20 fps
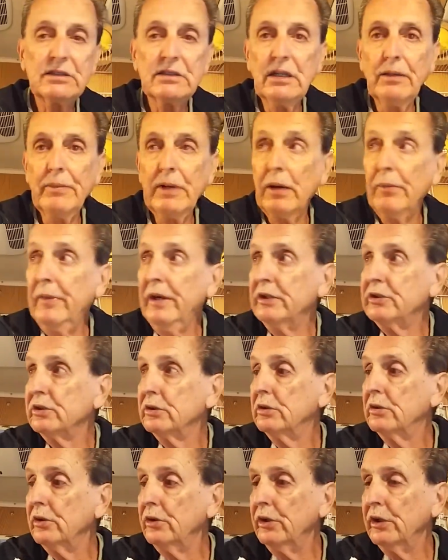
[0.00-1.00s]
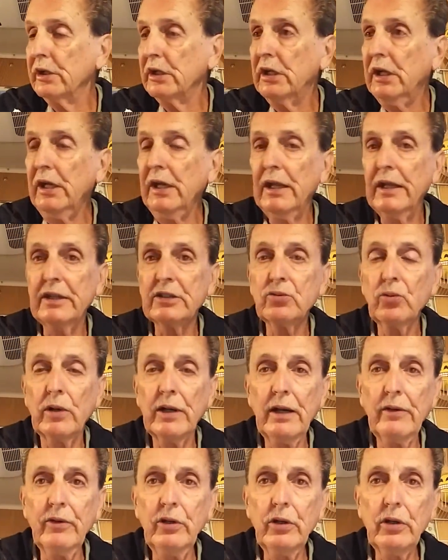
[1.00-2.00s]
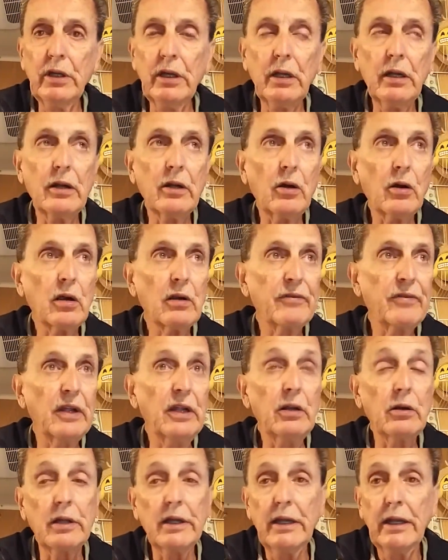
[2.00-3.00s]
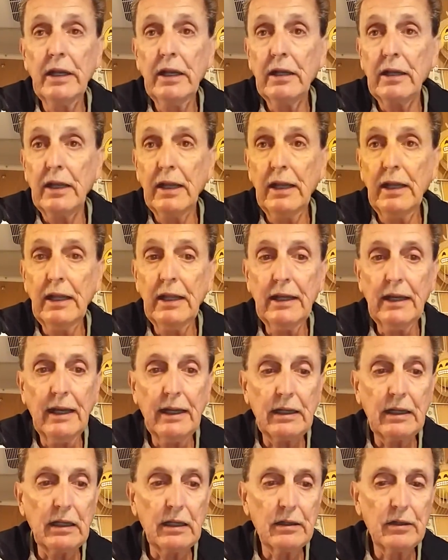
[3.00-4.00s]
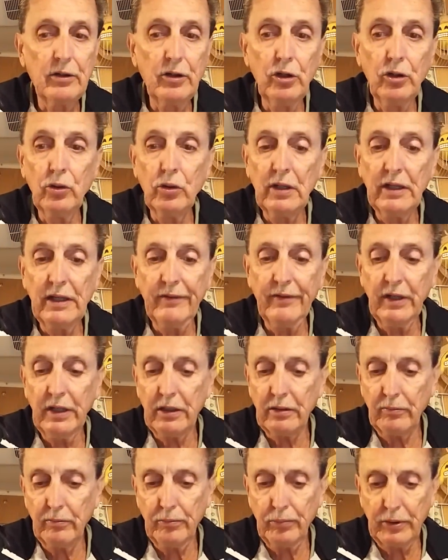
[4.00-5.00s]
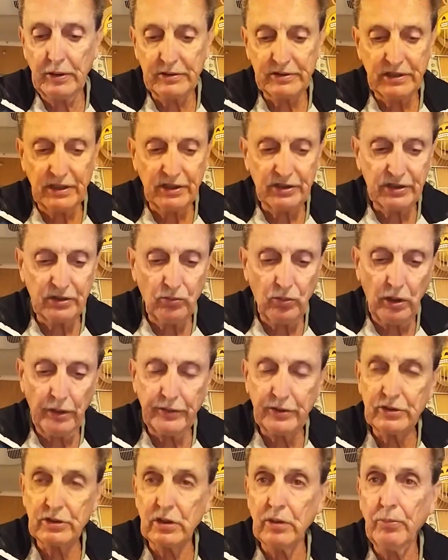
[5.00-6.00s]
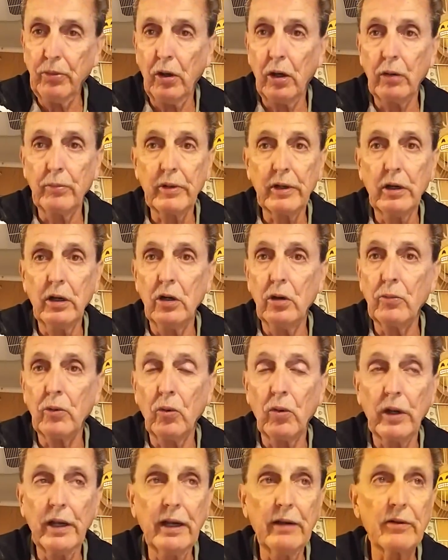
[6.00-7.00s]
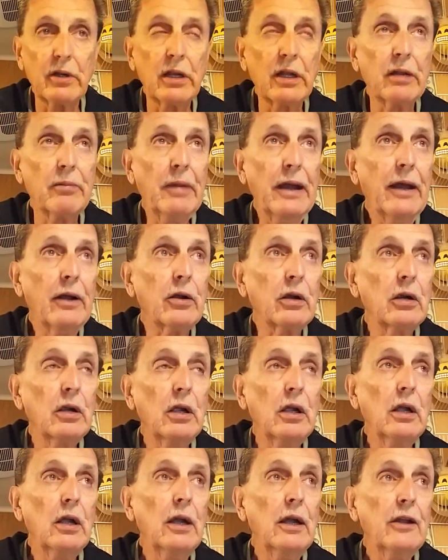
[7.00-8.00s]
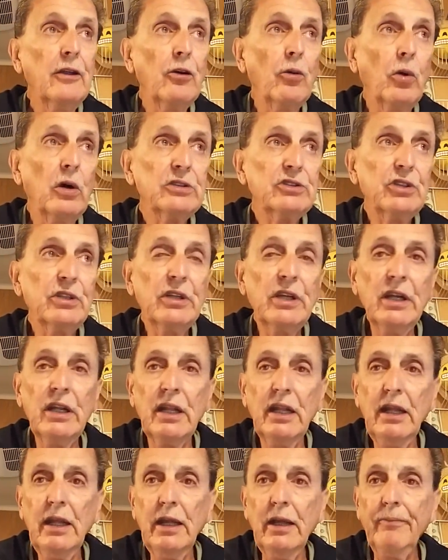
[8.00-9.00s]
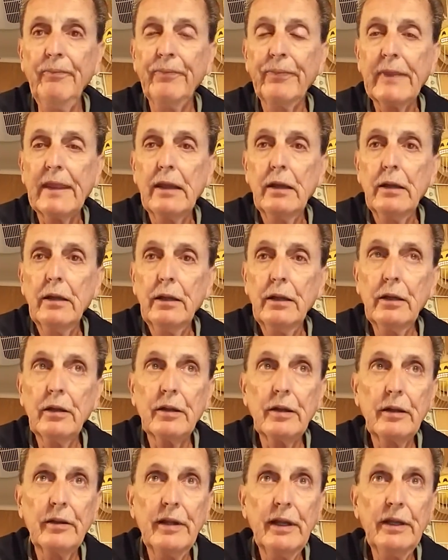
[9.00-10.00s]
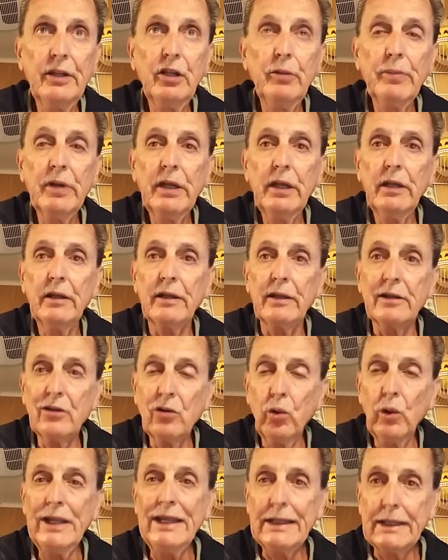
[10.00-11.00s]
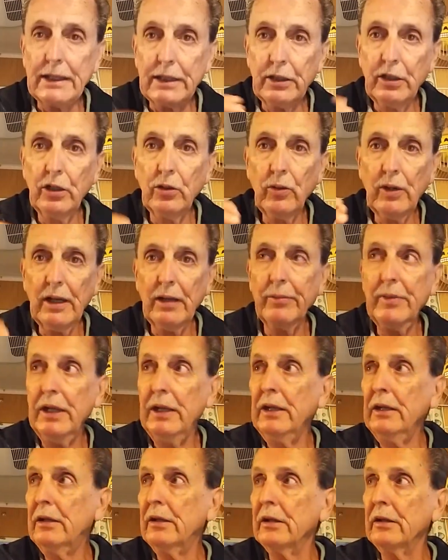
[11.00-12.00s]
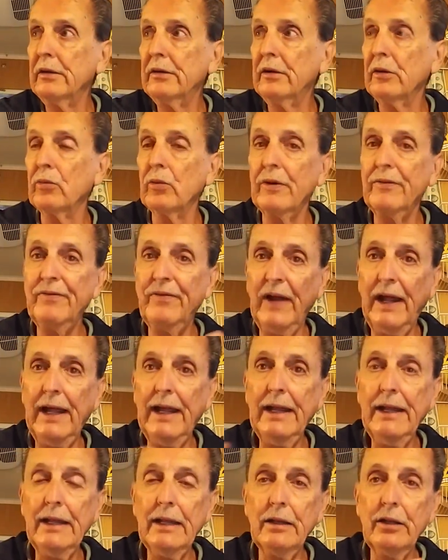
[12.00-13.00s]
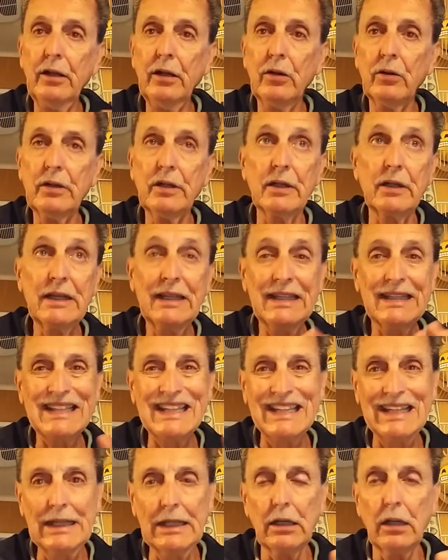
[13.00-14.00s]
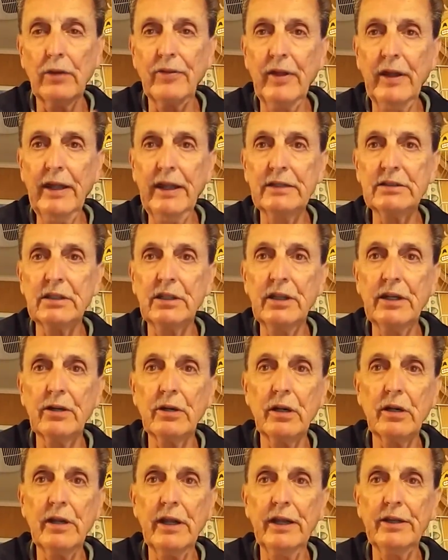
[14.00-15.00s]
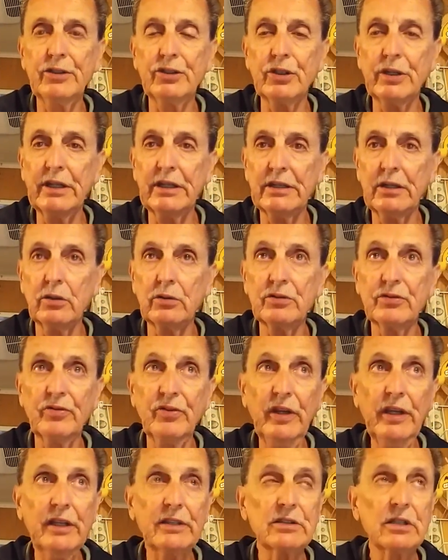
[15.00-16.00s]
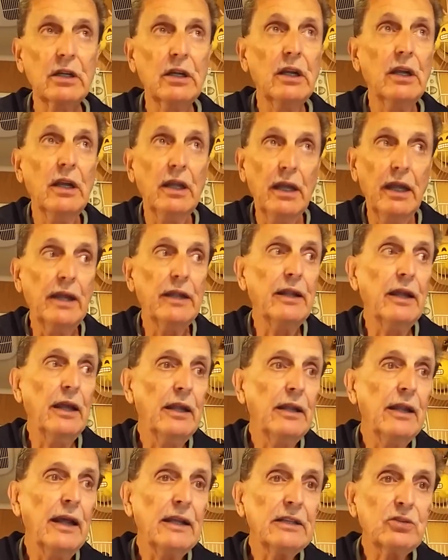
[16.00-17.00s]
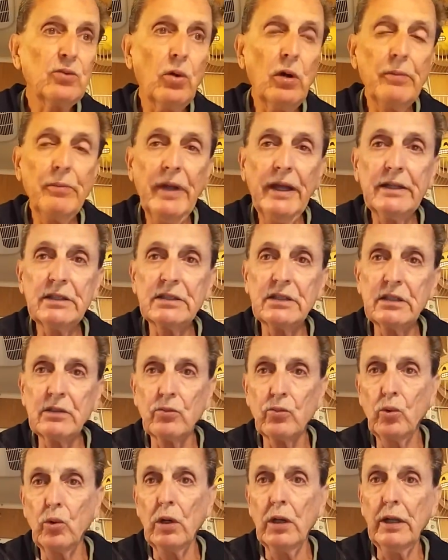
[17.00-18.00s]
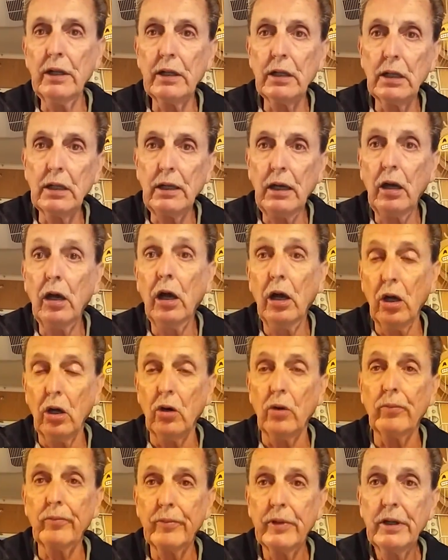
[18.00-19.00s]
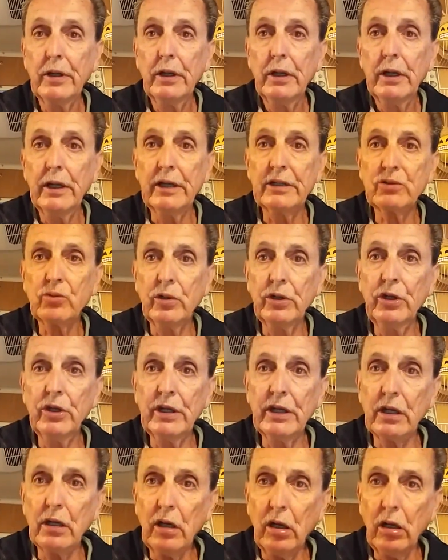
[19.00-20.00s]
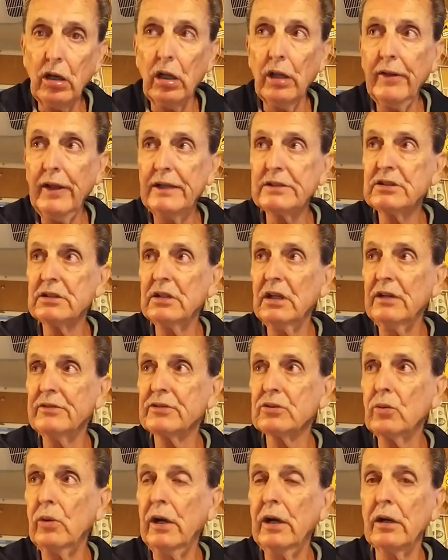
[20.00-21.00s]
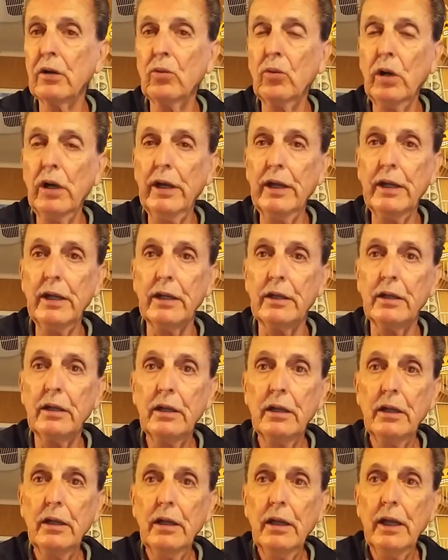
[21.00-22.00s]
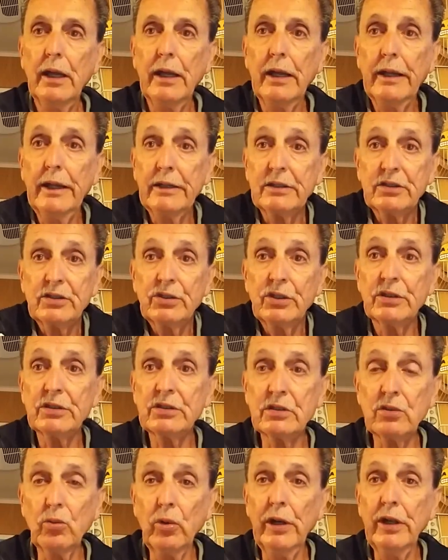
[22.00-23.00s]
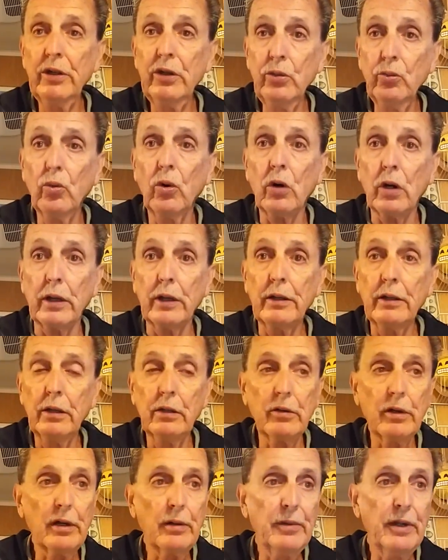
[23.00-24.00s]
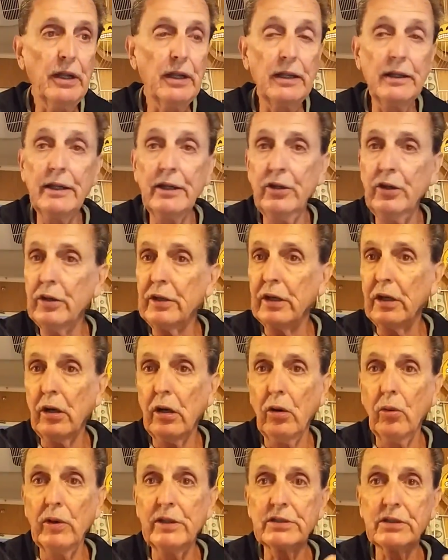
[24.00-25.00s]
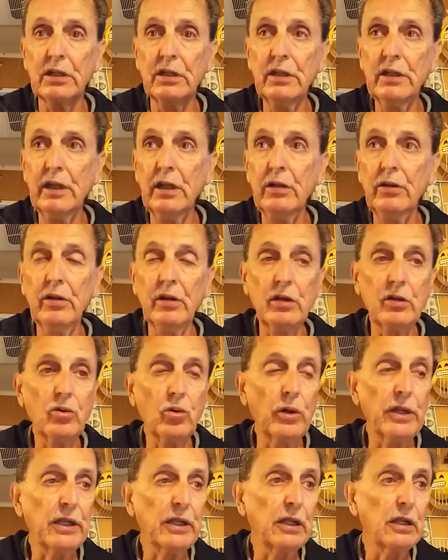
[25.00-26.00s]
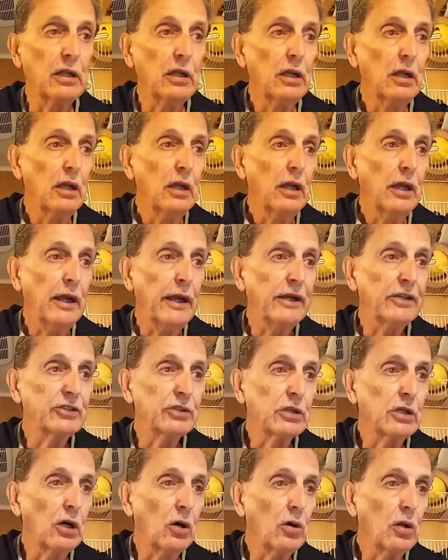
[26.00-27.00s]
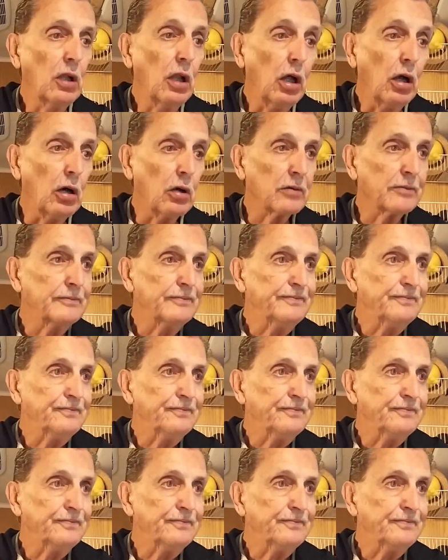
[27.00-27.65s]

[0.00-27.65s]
something I'll mention to you again is whenever you get an RV or get into any kind of new living position, whether it's an apartment, home, or whatever, it doesn't matter. You know, once you get in, you know, then you begin to tweak it. You know what I mean? To, to refine it, you know, to get the little things that irritate you, get those fixed. And, and that's what makes it really a, a home is when you get all that stuff squared away and, and it's just the way you want it. You know what I mean? And then you can always continue to tweak it as you go along.